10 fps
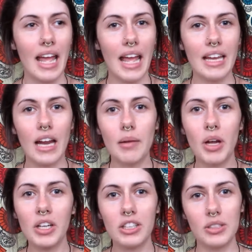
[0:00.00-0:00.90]
And I'm
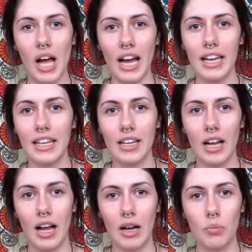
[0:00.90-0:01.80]
not gonna lie,
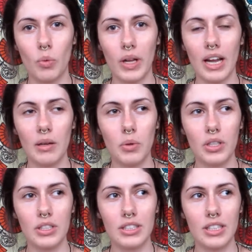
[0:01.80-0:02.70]
when I
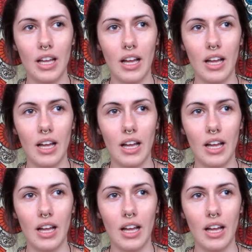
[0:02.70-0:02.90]
was